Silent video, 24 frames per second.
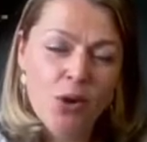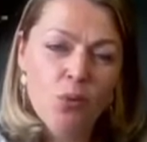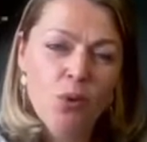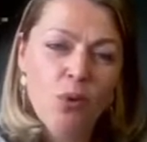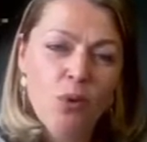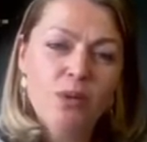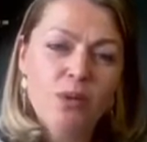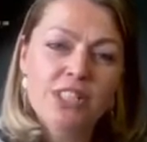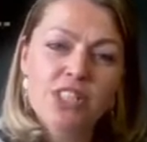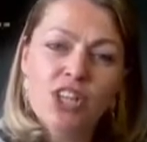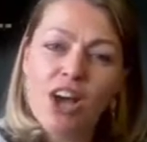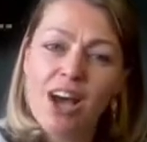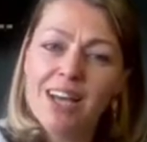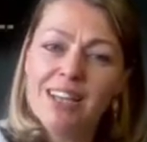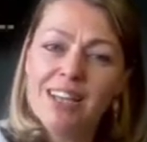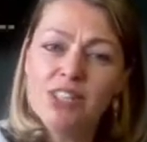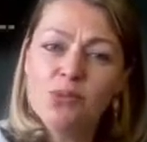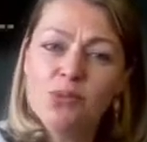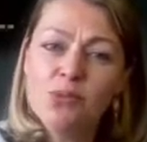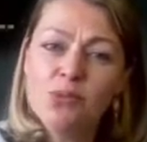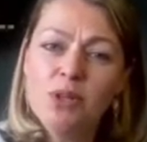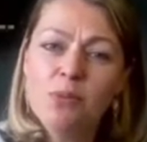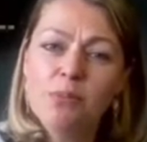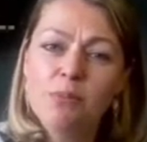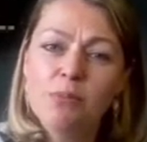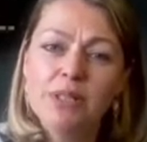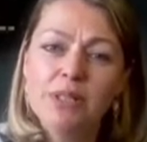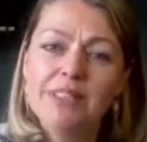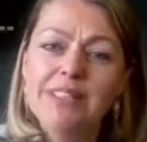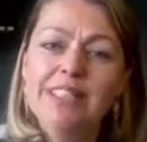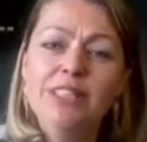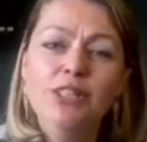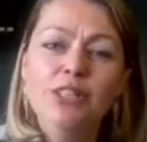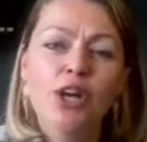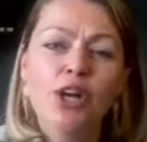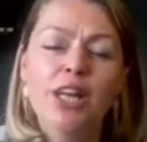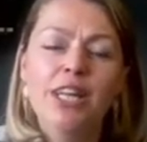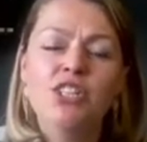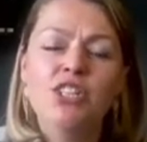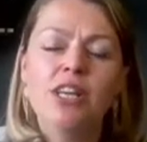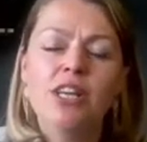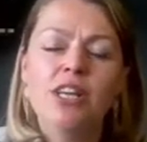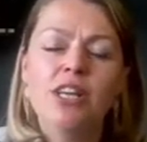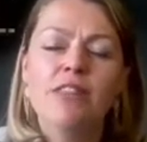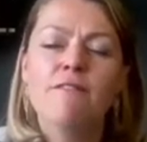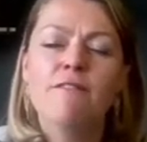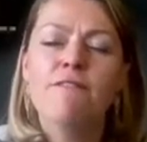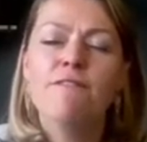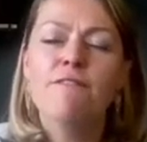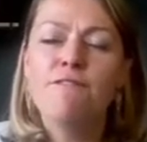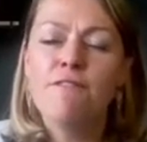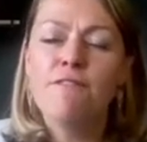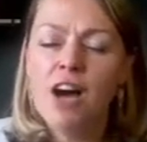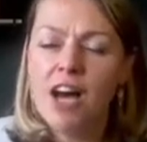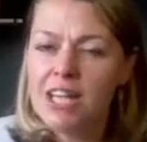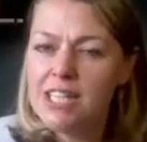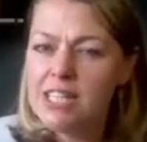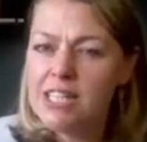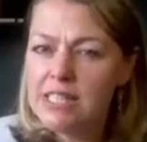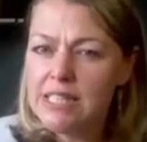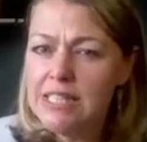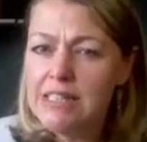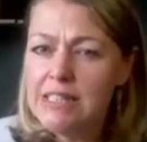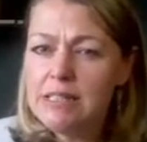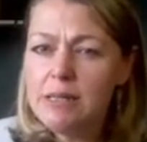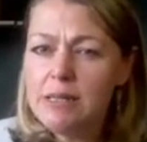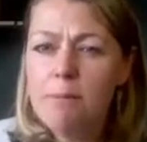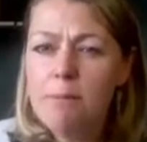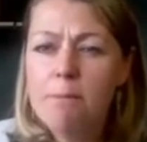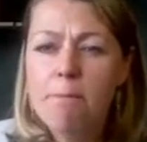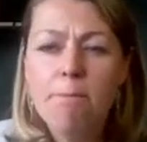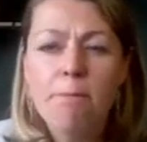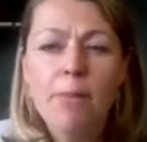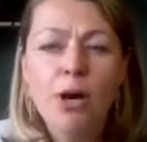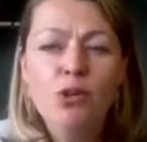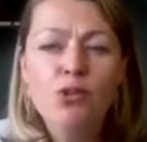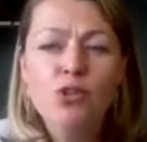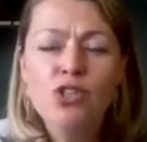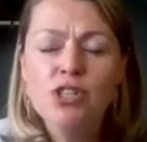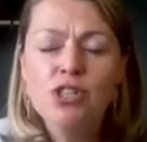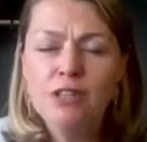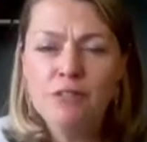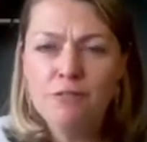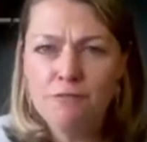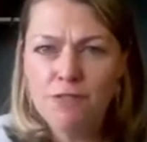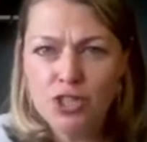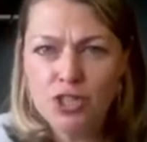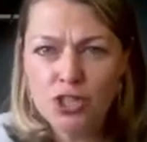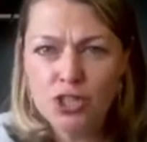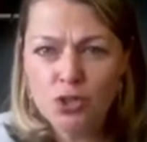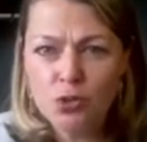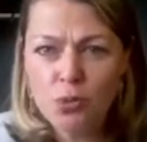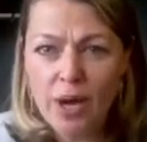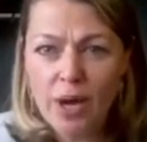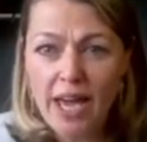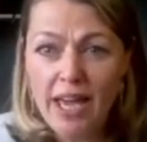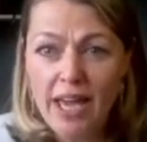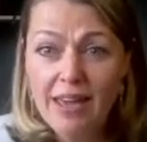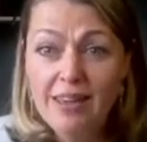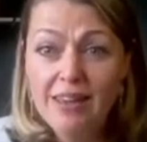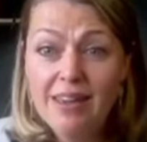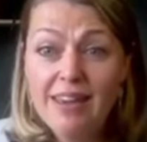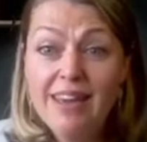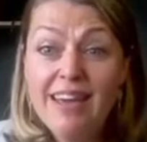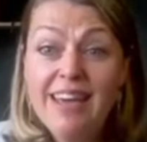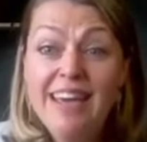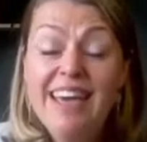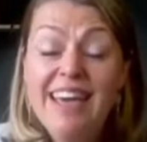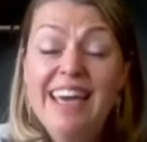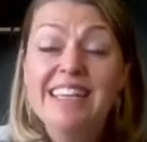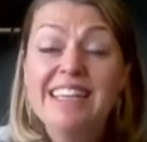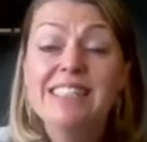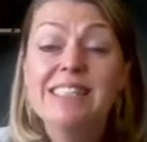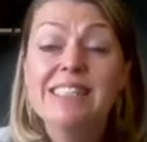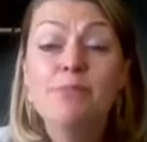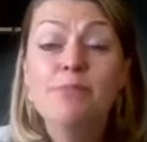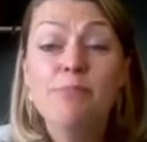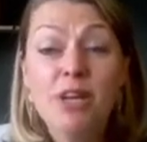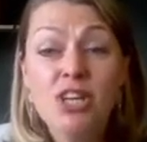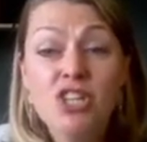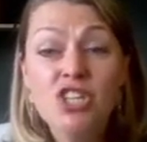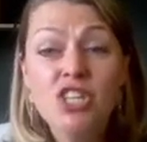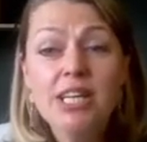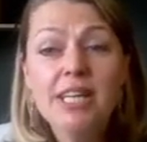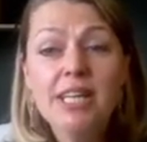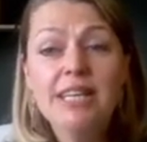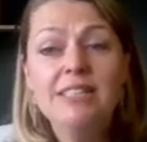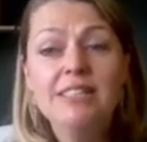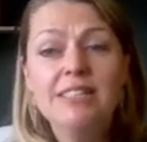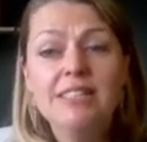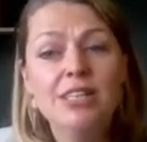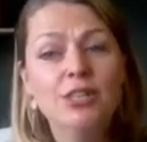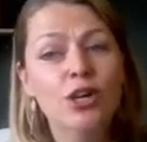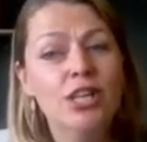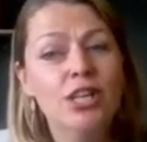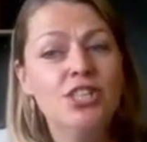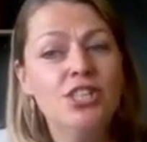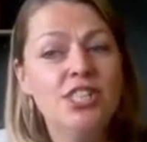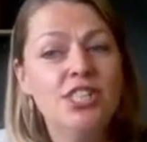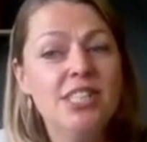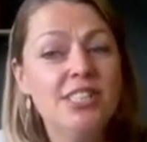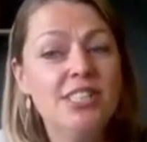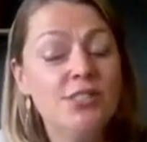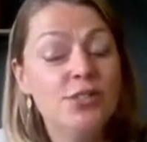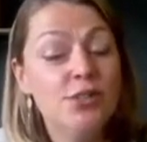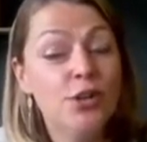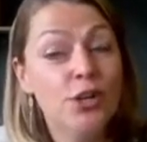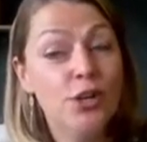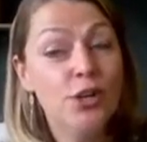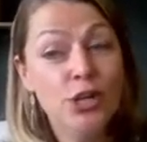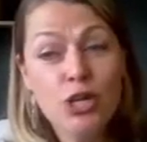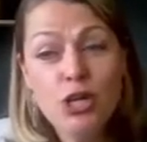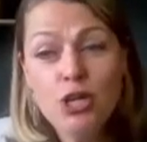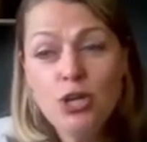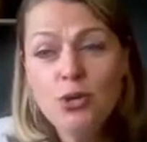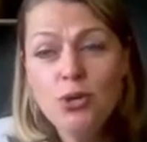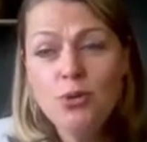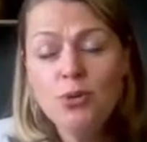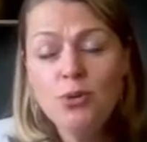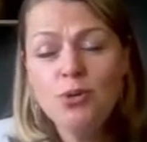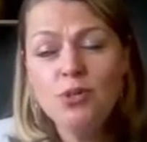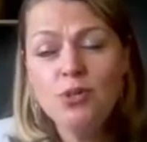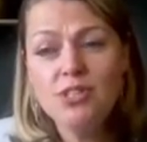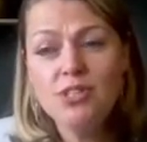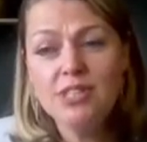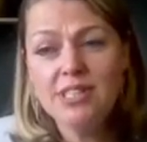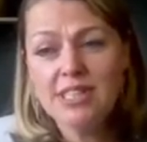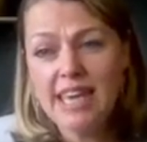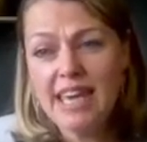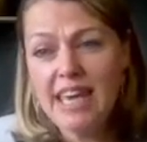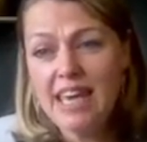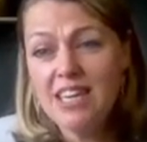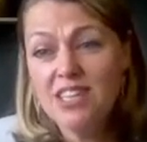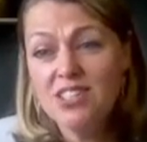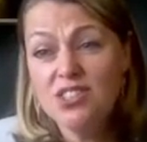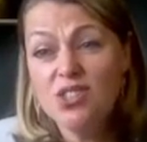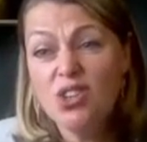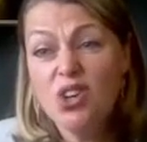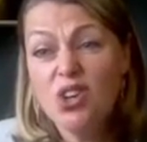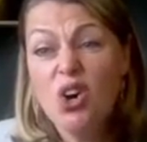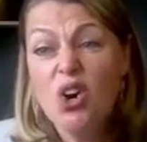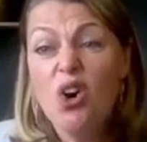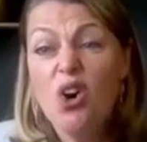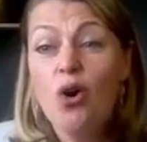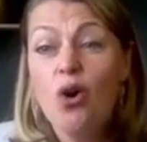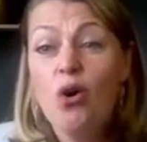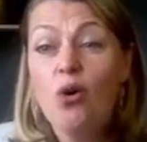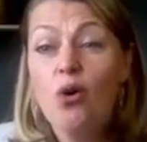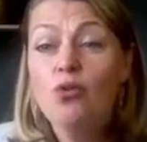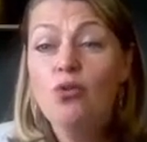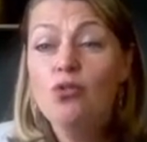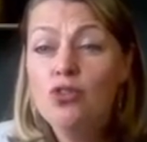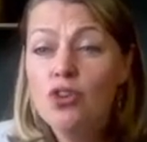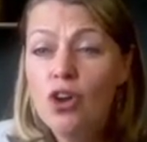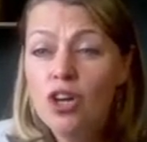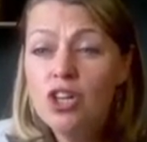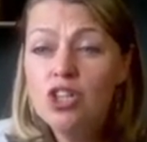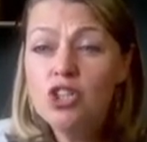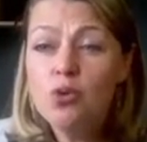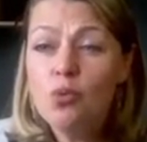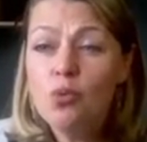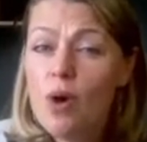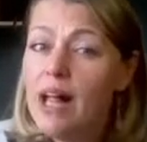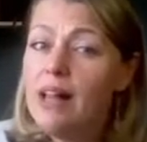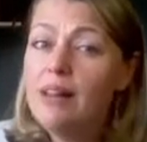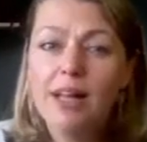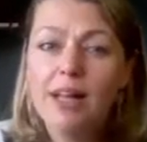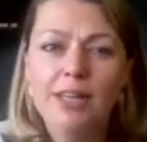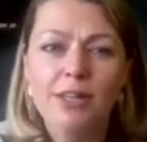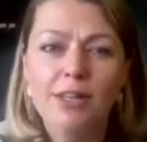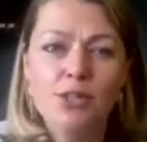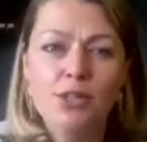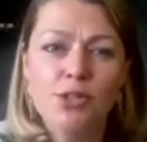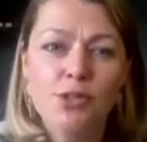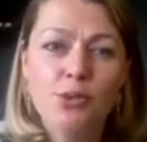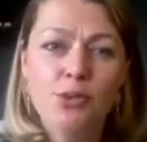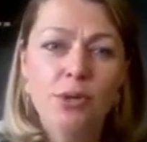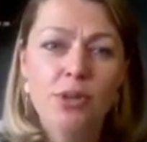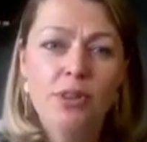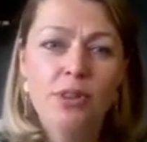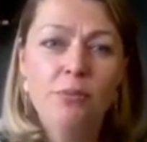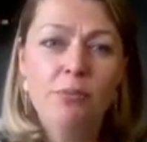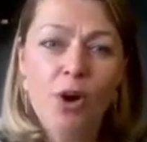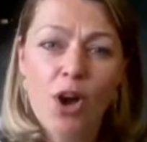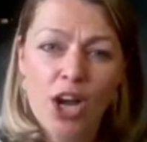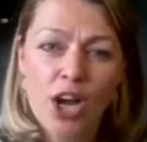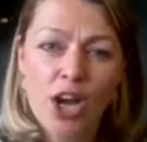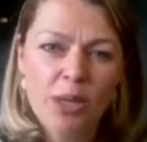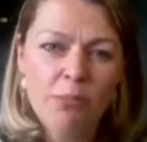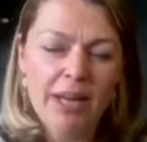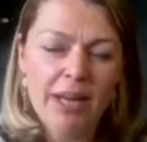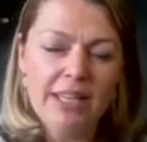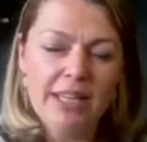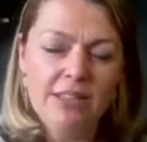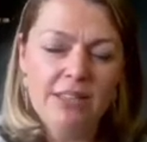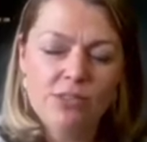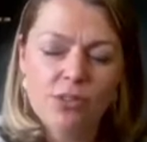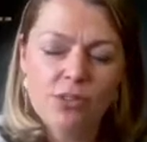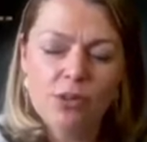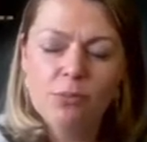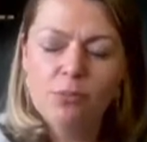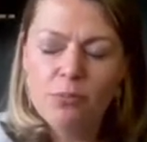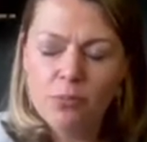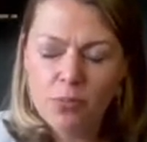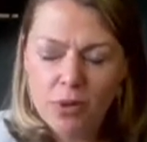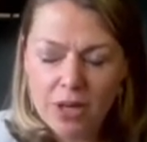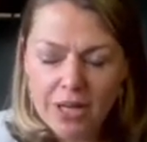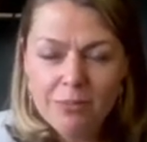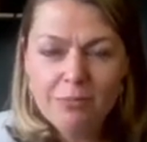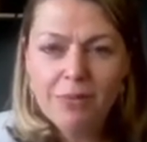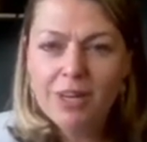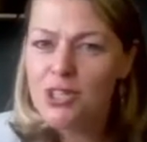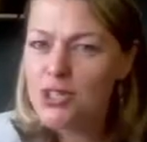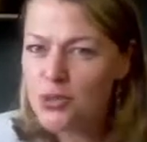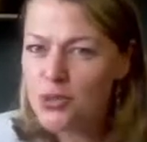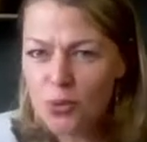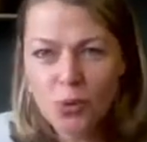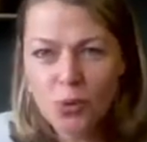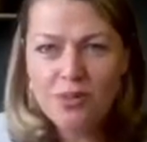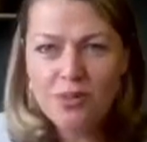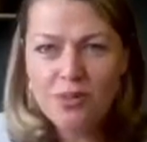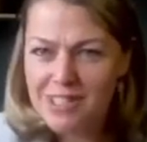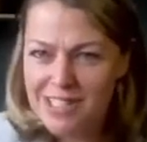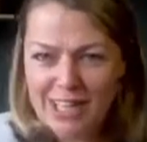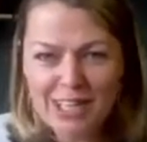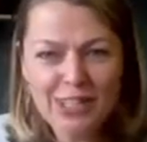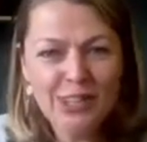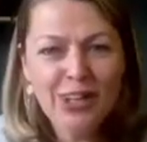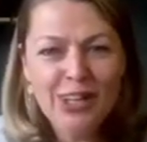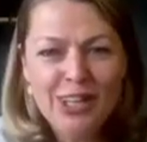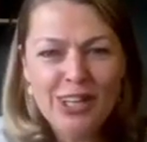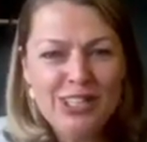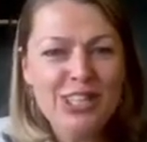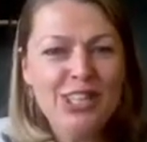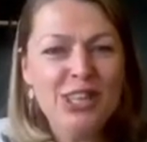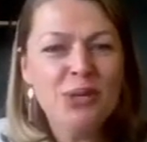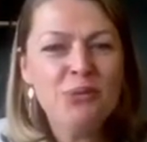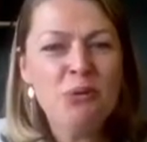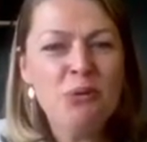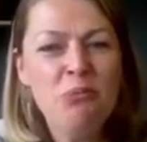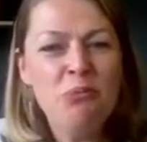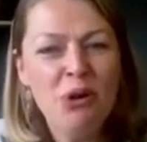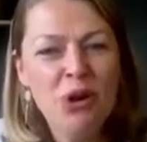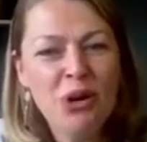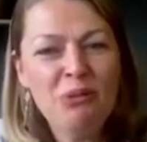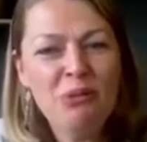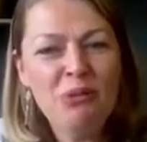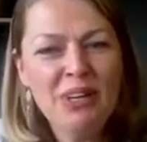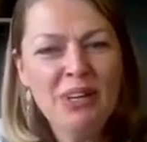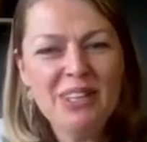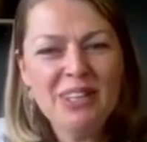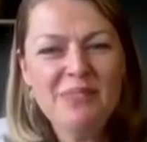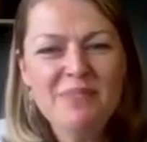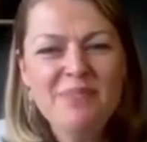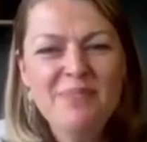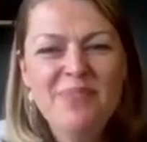We were tasked with building knowledge in the fastest, most efficient way, especially in technologies that are new, scarce, or not well understood in the marketplace. So pretty much all the technology that we work with.